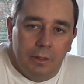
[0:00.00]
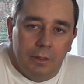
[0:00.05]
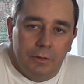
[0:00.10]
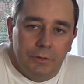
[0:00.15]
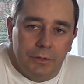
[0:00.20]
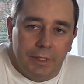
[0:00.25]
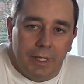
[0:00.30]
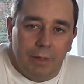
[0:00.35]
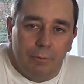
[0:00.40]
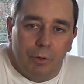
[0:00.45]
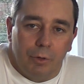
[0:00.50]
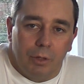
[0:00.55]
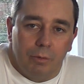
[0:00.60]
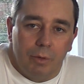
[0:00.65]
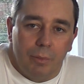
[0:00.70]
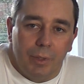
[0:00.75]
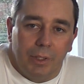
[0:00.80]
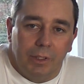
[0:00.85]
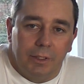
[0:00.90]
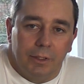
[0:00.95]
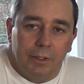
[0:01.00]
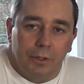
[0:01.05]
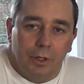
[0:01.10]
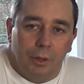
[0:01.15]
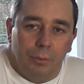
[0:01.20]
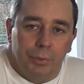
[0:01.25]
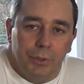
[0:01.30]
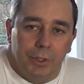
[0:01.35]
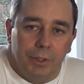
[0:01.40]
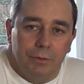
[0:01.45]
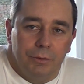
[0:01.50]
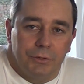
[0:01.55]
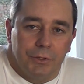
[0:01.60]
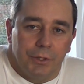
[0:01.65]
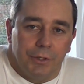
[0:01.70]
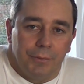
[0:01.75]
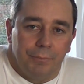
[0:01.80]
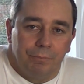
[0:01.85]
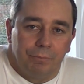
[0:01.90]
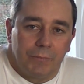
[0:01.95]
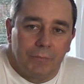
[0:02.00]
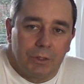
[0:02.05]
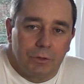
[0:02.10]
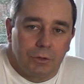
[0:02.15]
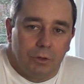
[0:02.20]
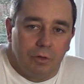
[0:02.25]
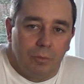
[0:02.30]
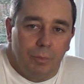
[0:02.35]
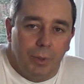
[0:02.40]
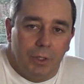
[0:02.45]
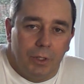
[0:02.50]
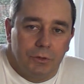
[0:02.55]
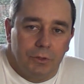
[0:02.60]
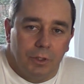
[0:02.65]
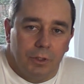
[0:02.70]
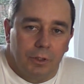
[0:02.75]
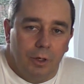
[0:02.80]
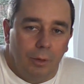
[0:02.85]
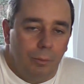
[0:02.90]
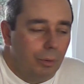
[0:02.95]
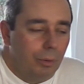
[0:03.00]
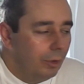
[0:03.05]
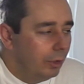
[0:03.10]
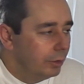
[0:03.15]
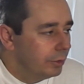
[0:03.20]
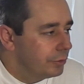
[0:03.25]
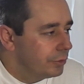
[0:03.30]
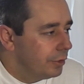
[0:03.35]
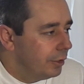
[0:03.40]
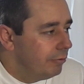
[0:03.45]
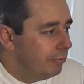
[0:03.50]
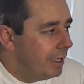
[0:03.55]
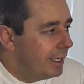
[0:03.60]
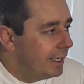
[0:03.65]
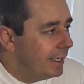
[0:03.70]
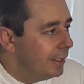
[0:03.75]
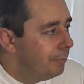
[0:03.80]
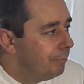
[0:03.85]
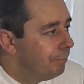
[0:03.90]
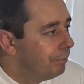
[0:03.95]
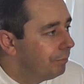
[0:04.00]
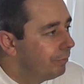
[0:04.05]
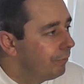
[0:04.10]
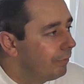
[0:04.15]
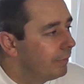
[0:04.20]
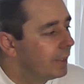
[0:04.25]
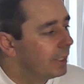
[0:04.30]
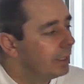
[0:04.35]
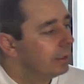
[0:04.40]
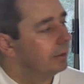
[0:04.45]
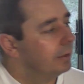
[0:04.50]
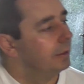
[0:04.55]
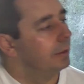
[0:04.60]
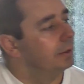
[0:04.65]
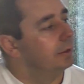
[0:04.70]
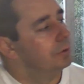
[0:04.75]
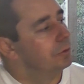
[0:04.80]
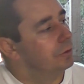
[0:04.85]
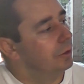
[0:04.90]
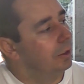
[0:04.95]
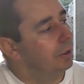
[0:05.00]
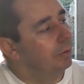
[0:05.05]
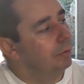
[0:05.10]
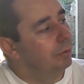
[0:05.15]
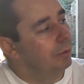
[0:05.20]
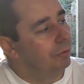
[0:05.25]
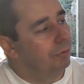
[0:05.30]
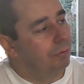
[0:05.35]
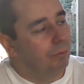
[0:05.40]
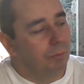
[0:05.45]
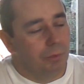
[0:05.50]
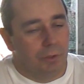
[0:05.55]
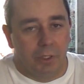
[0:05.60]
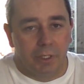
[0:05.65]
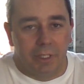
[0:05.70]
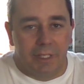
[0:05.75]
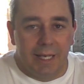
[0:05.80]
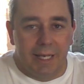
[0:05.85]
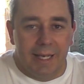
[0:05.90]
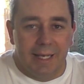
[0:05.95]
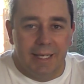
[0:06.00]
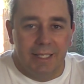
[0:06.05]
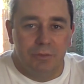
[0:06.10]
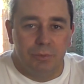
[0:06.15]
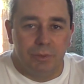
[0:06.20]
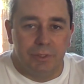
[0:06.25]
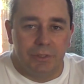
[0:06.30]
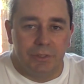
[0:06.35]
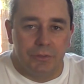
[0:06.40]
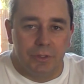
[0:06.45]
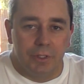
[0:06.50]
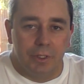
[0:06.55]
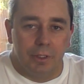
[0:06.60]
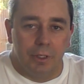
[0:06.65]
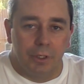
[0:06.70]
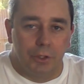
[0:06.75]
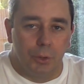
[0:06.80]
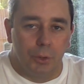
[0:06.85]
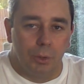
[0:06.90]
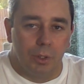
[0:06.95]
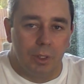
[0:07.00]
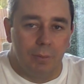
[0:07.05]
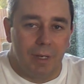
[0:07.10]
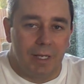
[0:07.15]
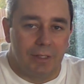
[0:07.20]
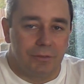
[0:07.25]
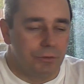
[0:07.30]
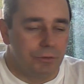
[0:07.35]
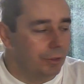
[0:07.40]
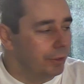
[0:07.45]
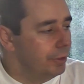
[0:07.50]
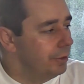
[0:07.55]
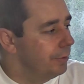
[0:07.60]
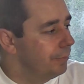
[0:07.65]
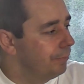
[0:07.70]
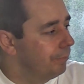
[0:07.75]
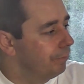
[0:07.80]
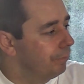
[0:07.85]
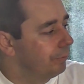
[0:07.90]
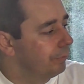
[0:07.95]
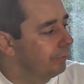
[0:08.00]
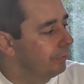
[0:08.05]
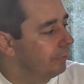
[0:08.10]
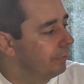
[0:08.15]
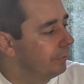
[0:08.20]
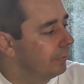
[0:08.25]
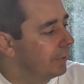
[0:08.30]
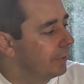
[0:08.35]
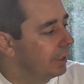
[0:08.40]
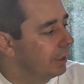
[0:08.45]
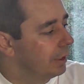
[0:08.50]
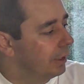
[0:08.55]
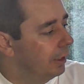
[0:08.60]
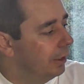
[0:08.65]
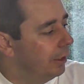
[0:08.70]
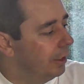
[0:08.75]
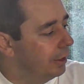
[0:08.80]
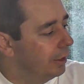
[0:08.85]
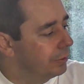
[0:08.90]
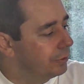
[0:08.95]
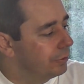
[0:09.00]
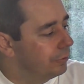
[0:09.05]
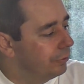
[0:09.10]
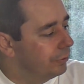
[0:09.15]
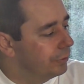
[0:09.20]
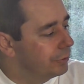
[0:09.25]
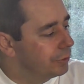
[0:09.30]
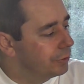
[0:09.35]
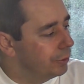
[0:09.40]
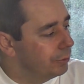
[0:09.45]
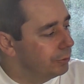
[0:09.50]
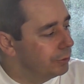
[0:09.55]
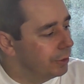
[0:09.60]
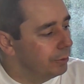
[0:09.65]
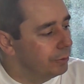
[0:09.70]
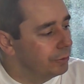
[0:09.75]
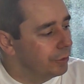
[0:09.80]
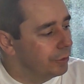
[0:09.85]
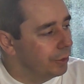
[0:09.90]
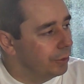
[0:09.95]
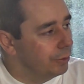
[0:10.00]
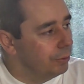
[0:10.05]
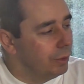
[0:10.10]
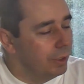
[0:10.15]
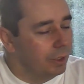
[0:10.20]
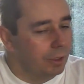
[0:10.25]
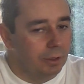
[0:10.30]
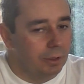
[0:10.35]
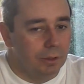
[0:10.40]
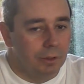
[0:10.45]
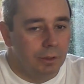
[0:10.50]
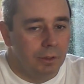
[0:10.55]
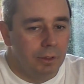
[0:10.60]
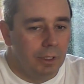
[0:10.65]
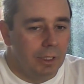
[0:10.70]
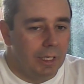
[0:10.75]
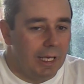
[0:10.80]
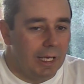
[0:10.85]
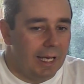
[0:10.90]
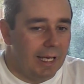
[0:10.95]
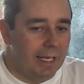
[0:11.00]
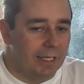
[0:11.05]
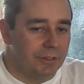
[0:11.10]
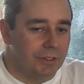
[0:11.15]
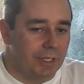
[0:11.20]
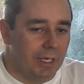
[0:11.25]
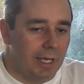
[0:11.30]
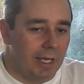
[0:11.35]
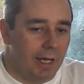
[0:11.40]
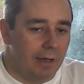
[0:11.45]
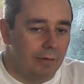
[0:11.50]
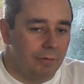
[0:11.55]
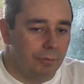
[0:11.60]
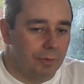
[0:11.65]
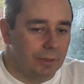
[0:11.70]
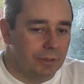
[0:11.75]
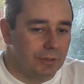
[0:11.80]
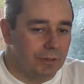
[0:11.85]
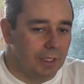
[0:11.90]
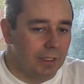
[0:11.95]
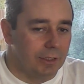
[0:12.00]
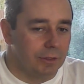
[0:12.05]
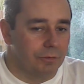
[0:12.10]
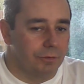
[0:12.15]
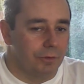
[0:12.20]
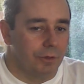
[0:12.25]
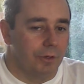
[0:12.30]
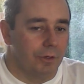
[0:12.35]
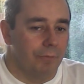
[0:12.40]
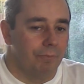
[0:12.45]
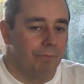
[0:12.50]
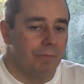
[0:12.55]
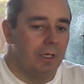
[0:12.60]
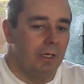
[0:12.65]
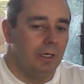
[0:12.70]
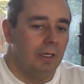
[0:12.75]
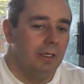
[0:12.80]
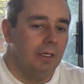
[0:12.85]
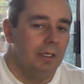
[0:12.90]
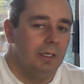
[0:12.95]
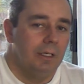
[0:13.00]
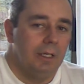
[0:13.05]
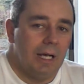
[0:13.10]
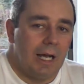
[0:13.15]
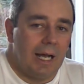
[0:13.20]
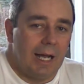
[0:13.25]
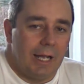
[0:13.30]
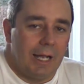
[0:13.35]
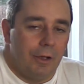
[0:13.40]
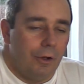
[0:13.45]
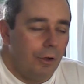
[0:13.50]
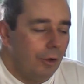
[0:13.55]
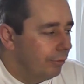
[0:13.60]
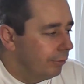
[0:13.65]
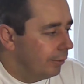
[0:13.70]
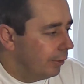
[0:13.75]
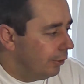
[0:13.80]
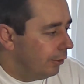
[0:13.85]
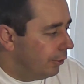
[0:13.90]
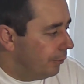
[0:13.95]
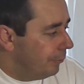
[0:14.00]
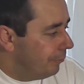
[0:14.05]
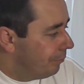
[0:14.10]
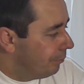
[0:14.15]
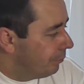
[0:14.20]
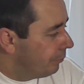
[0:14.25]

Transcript: Today we're going to be building a computer. So we bought all the components already. So we've got a case which is a, a Cooler Master uh, 222 HAF, which stands for high airflow.